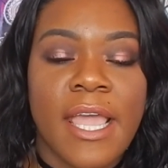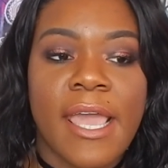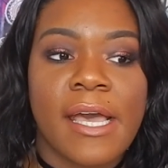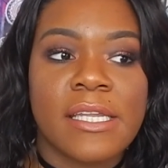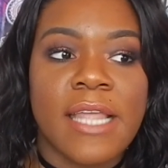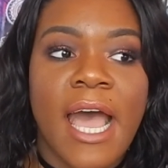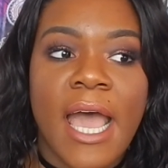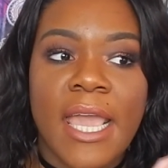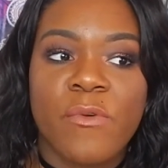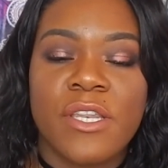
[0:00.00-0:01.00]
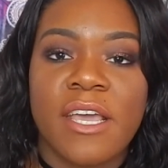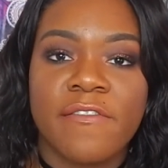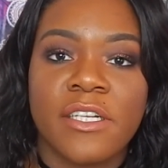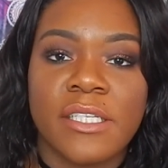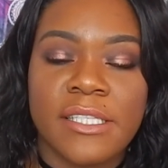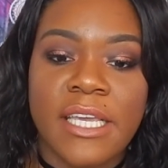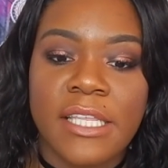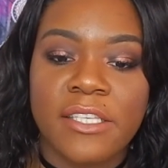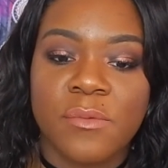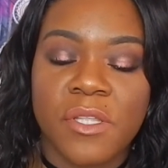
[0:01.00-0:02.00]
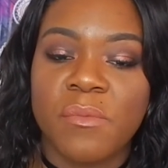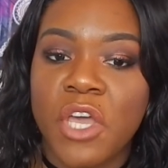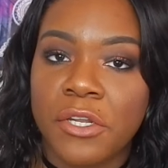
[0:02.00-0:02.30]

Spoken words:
And I would definitely take this with me